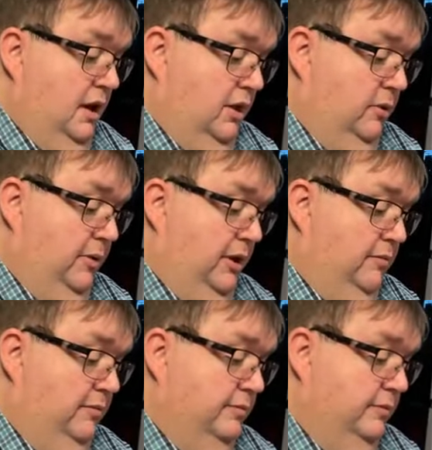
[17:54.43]
A little
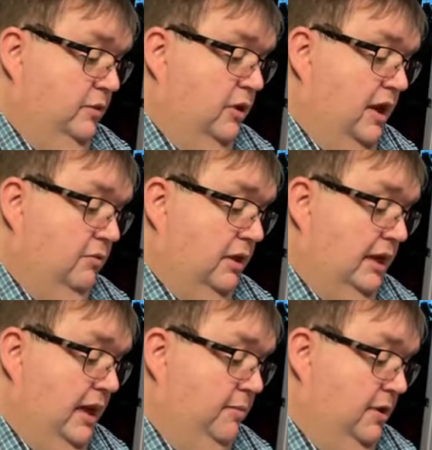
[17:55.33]
bit. You can't
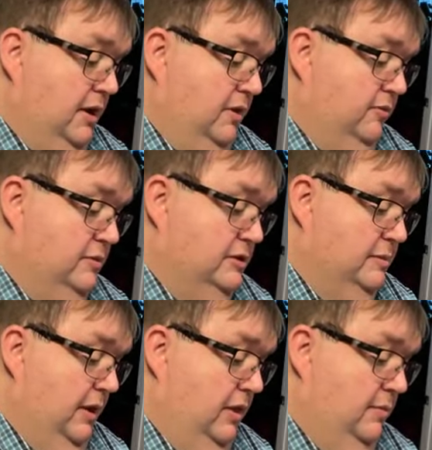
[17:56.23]
really keep an onion from
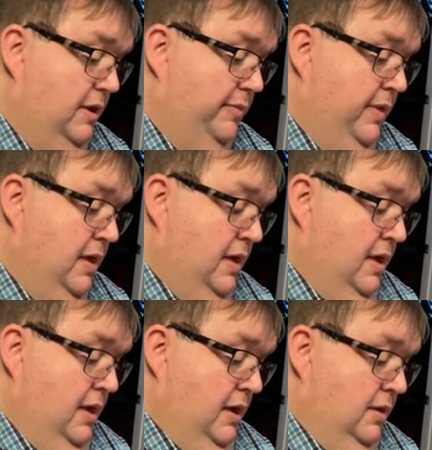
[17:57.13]
smelling, but
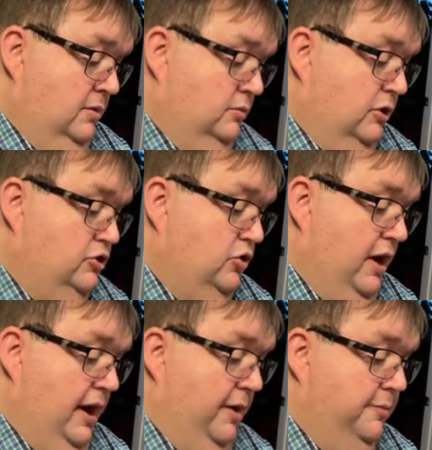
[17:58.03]
we
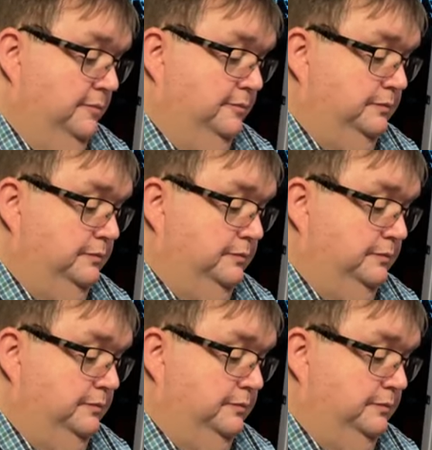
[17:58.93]
try.